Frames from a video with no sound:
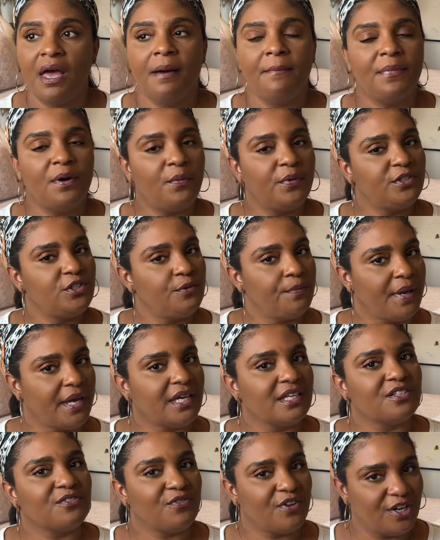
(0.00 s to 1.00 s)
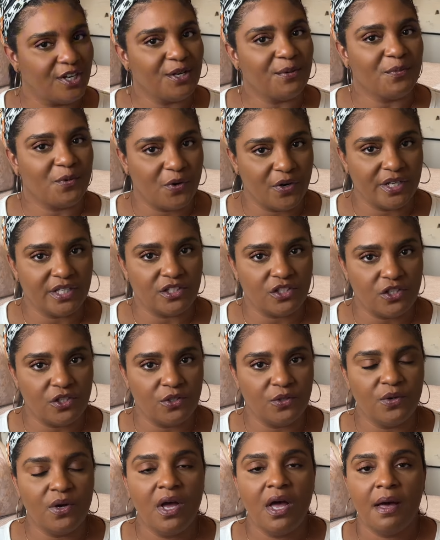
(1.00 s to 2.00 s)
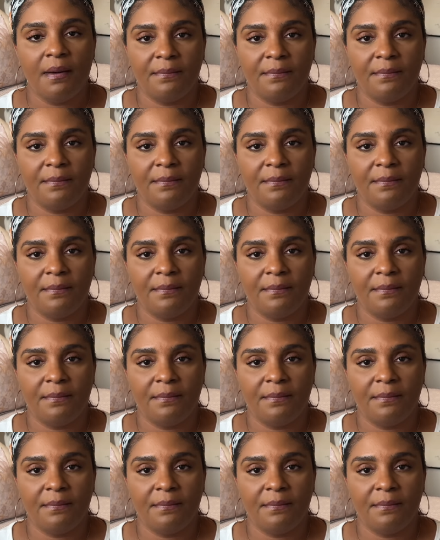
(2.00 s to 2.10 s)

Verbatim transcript: But what you make is very important too.